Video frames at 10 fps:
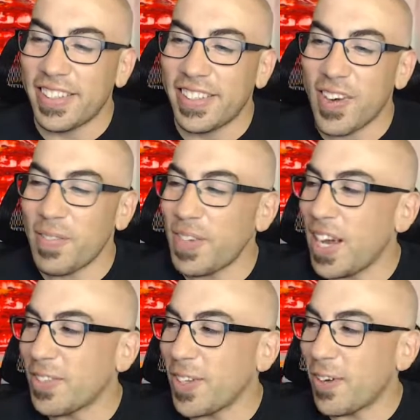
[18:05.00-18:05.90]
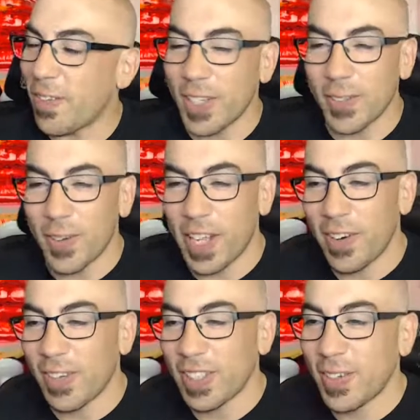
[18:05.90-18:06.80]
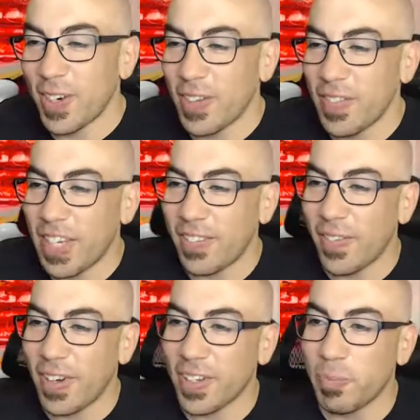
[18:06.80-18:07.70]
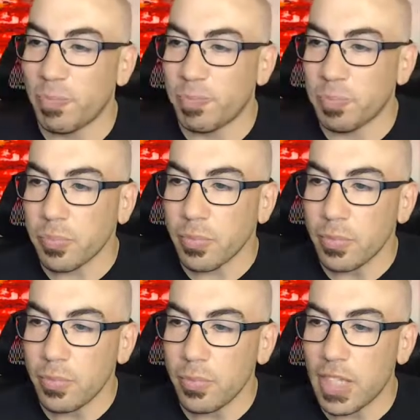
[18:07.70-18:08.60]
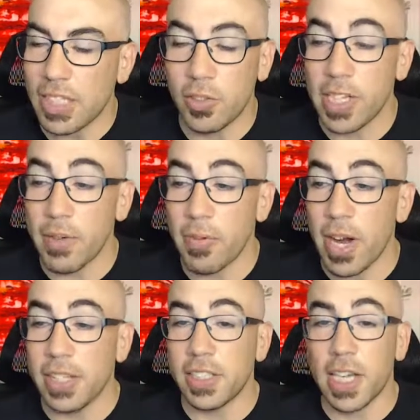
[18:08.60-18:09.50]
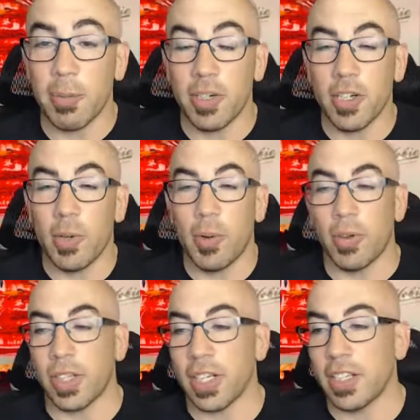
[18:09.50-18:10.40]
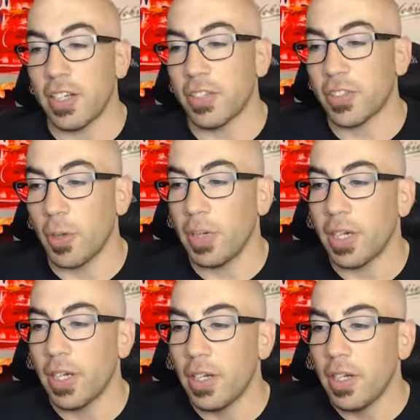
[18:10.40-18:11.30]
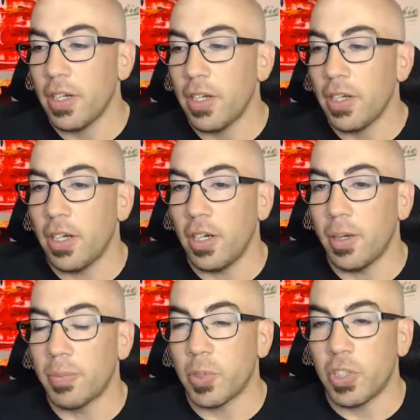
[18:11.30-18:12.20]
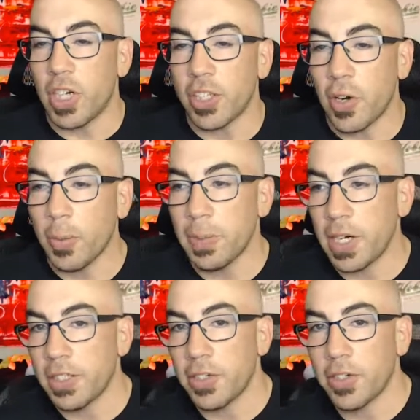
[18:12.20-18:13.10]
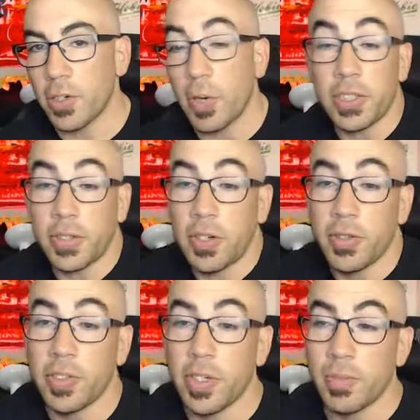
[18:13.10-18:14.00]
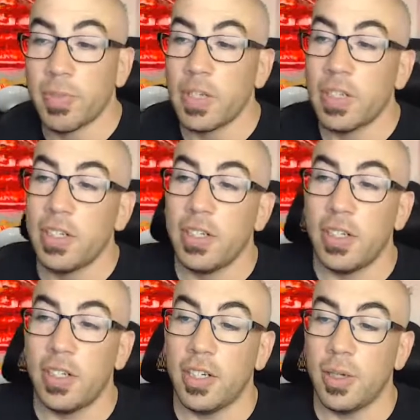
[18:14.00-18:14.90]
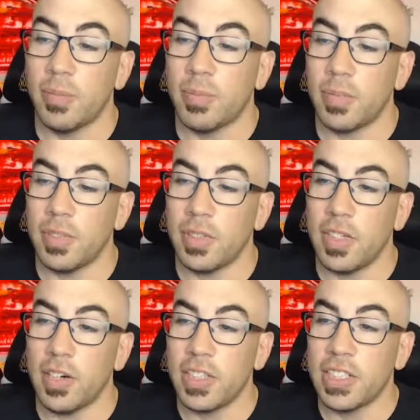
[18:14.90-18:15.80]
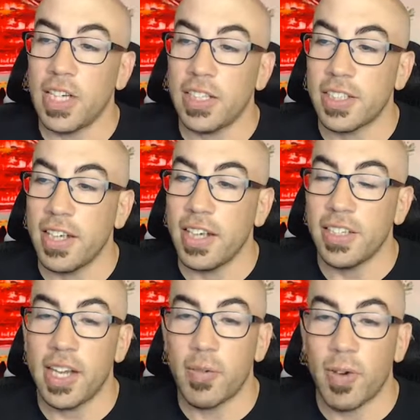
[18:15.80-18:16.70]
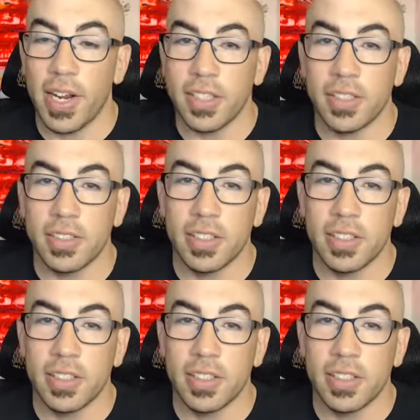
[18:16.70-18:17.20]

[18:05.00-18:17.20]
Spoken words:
Instagram Live, Saltwater Slayer. What's going on, man? Welcome. And so Dave Rage, Captain Adobo, both got the telescoping. So Joshua, I hope that answers your question. They're using them. I know these guys slay. Dave Rage,